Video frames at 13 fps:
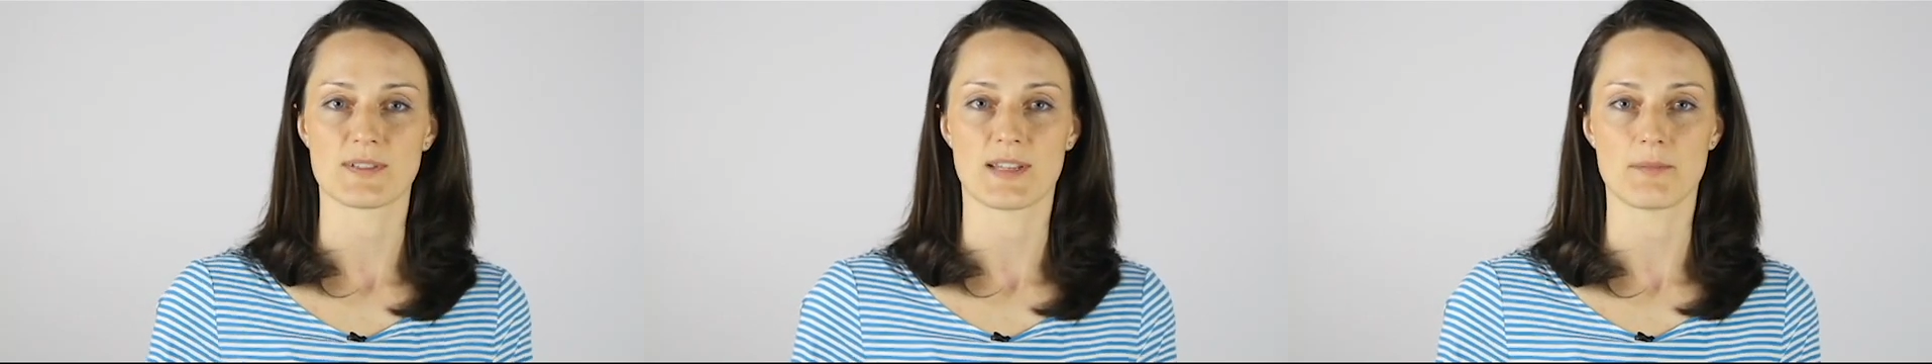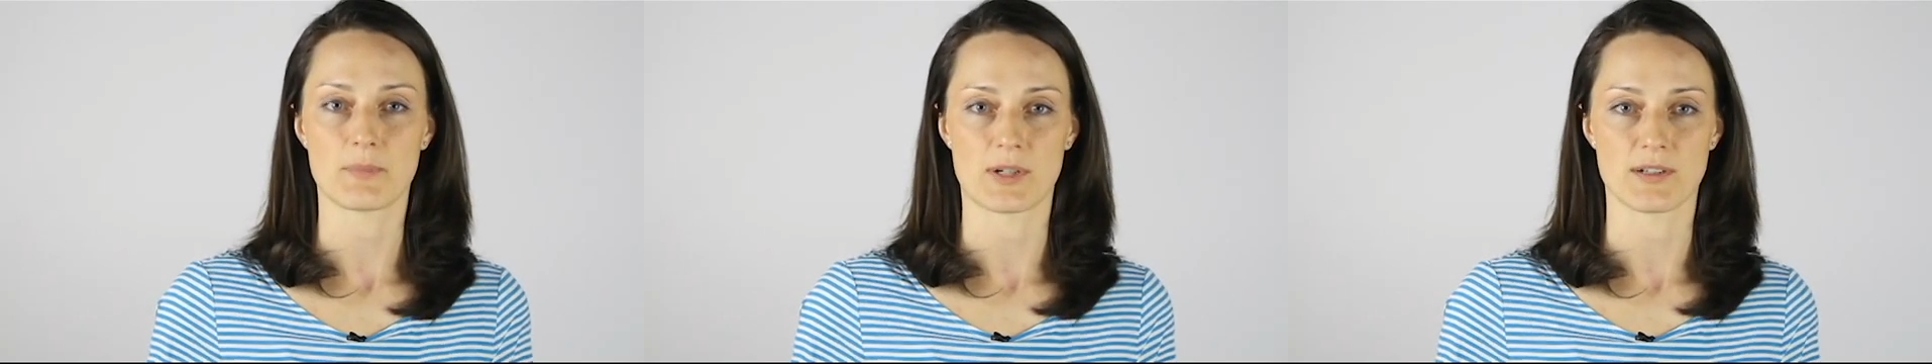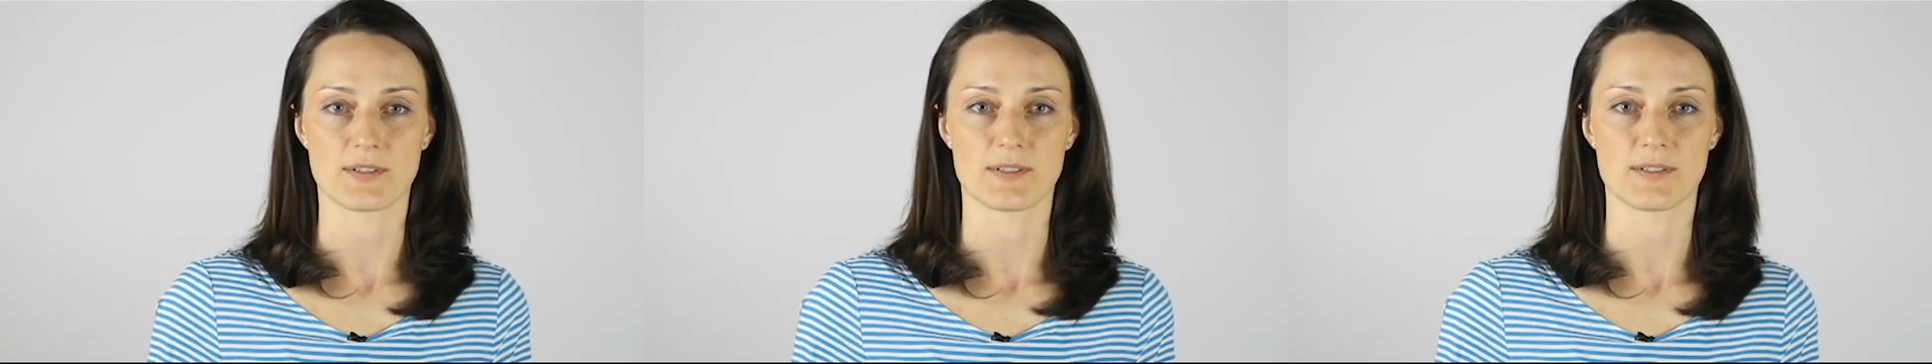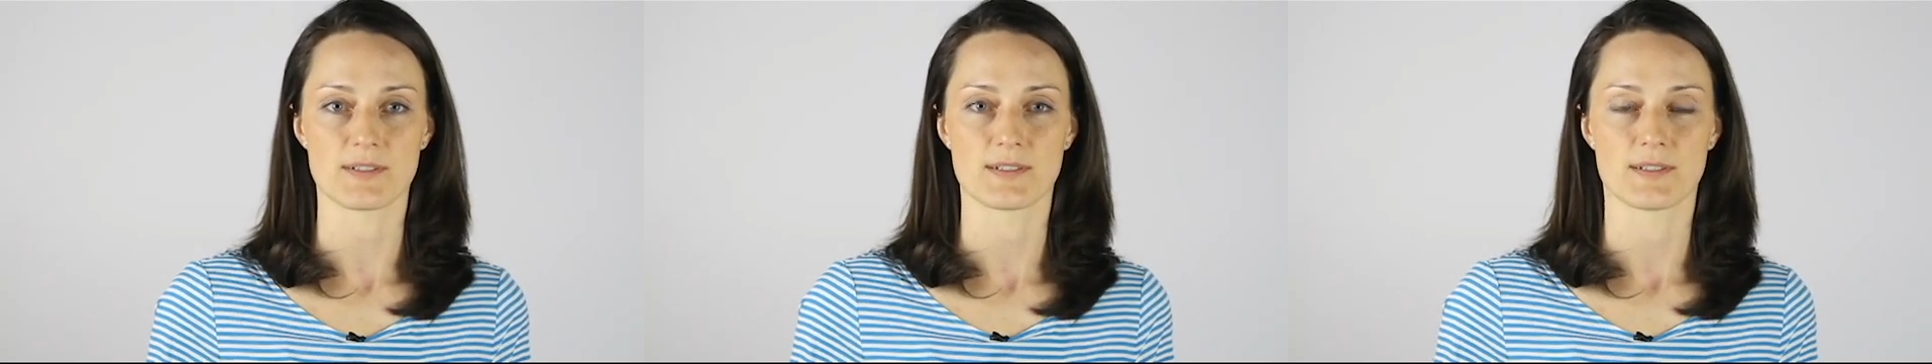and
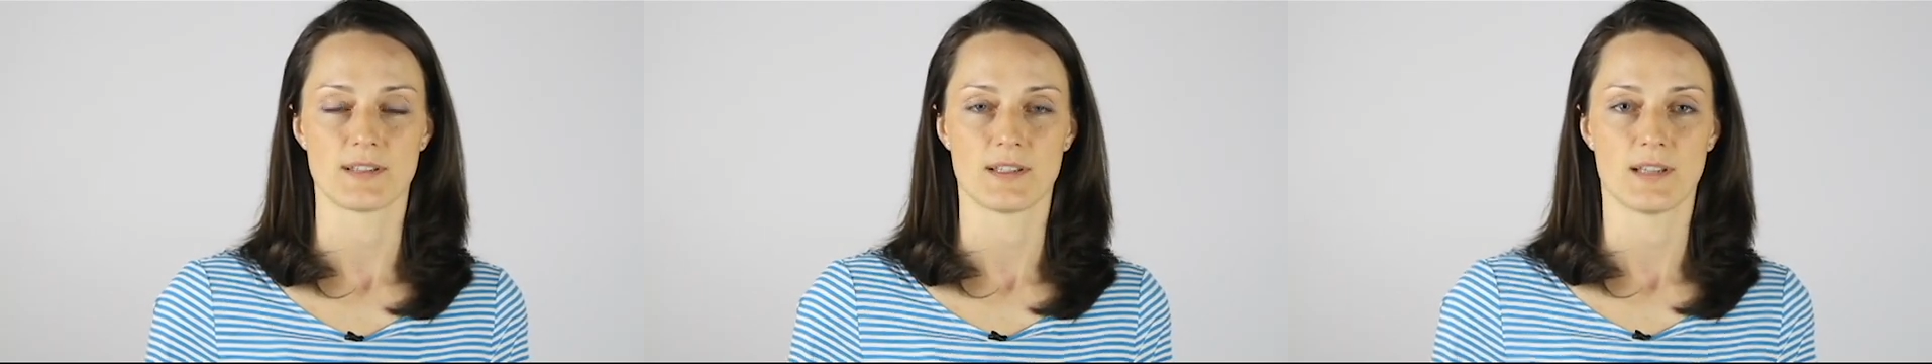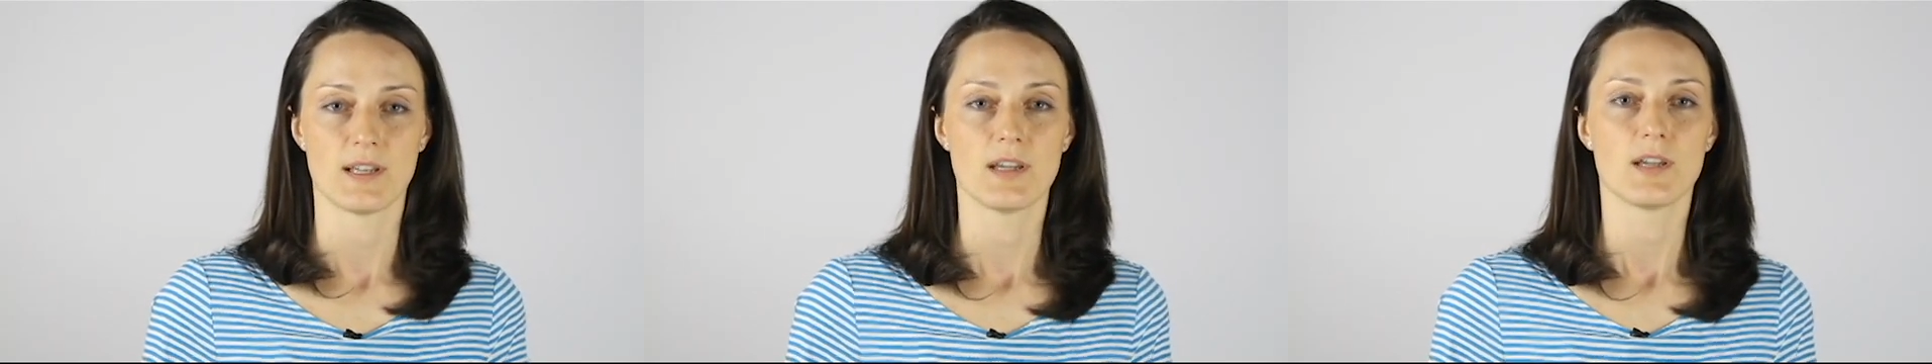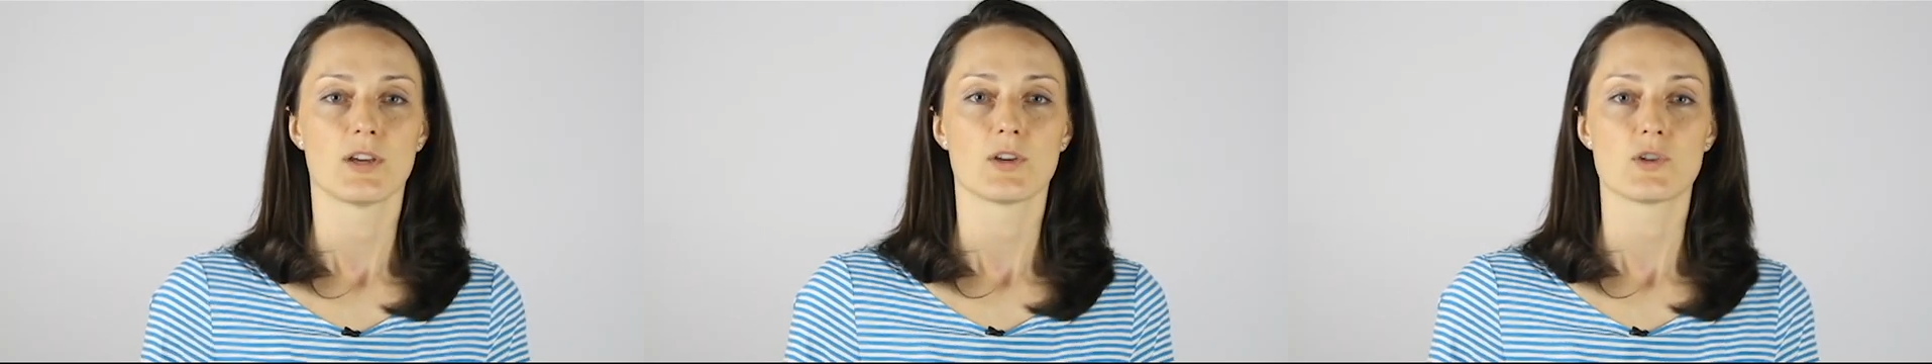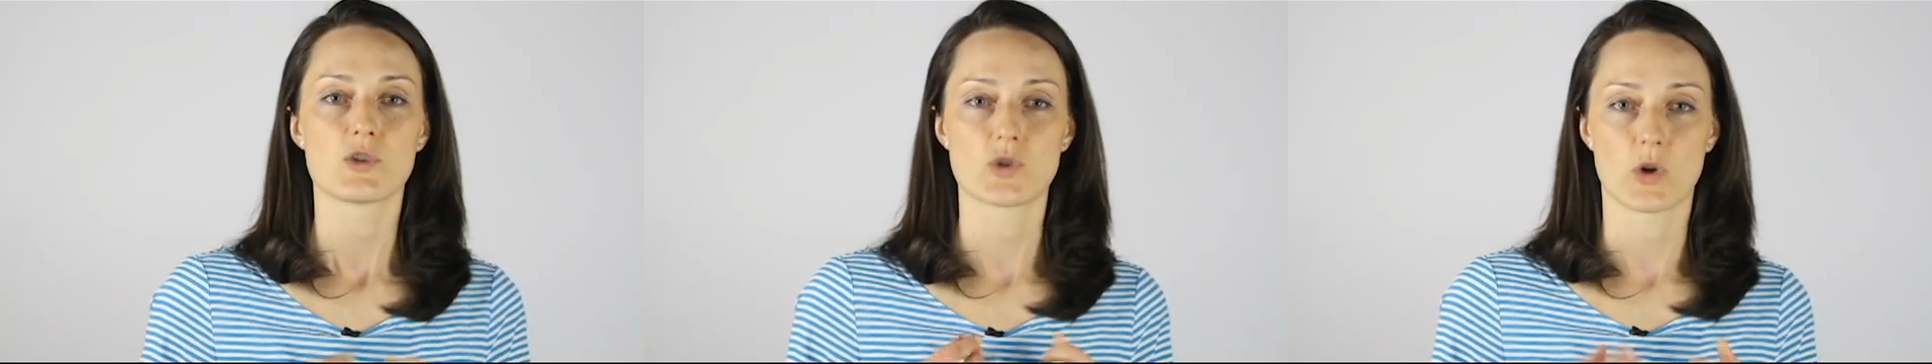partners.
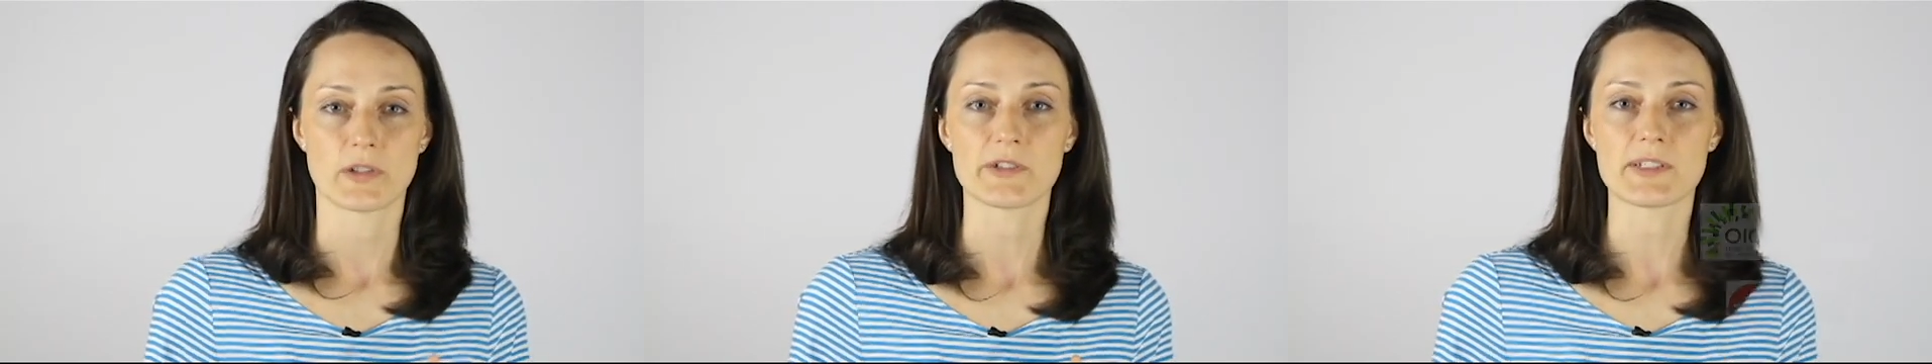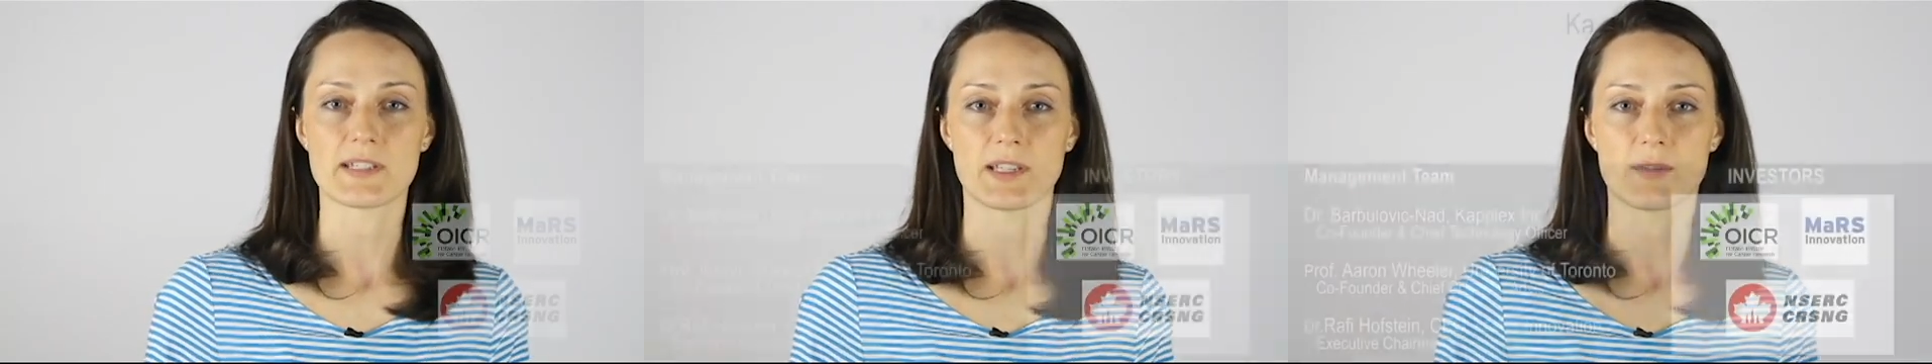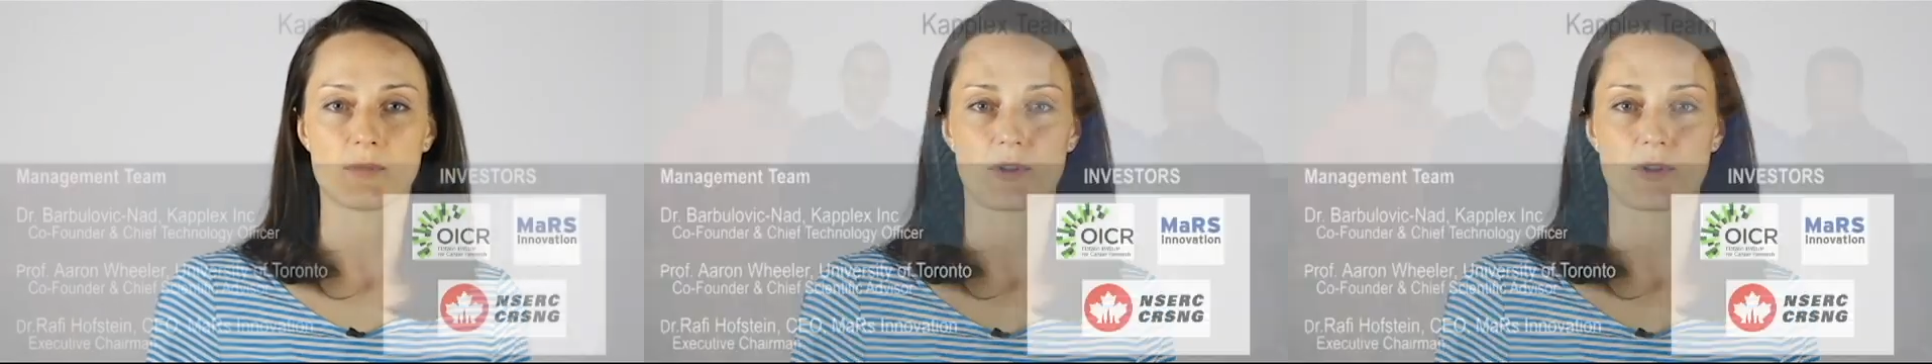Join our team